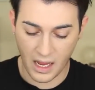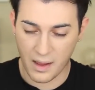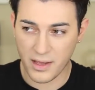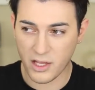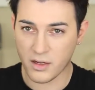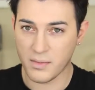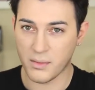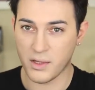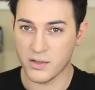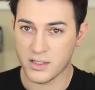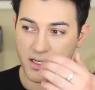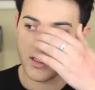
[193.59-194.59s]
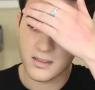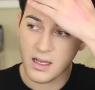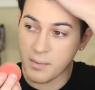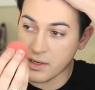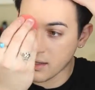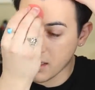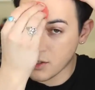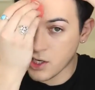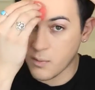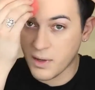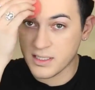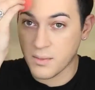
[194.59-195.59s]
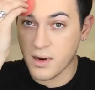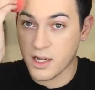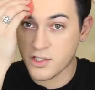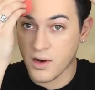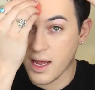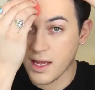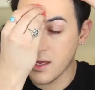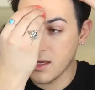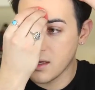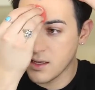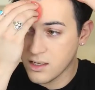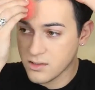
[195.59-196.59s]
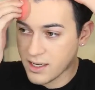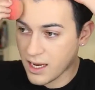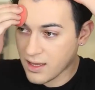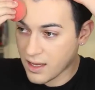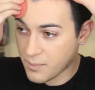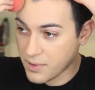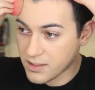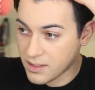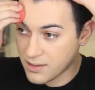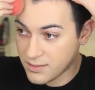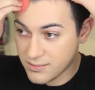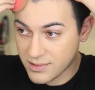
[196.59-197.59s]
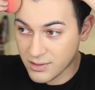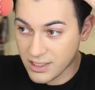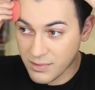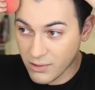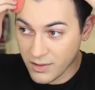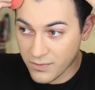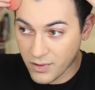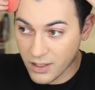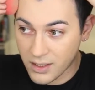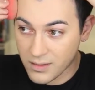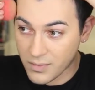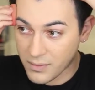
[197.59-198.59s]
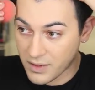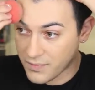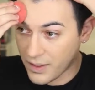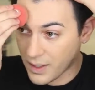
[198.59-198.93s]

I bet you can be able to use this. I mean, not that I know because I'm not dry, so I can't like, I mean, don't take my word for it. I mean,